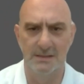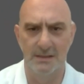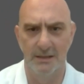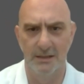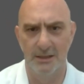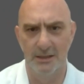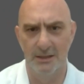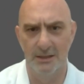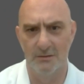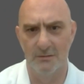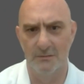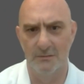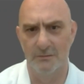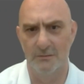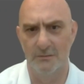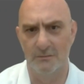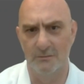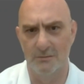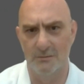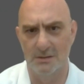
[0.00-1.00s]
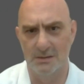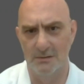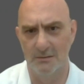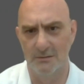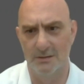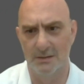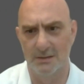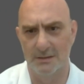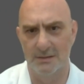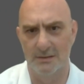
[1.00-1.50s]
this area of
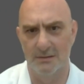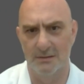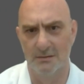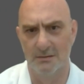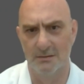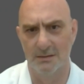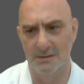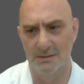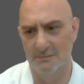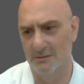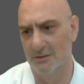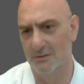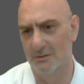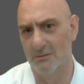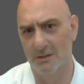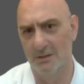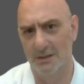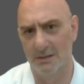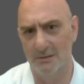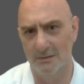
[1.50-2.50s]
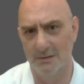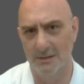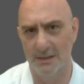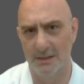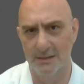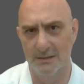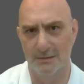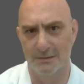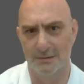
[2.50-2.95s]
KwaZulu-Natal, as we call it today,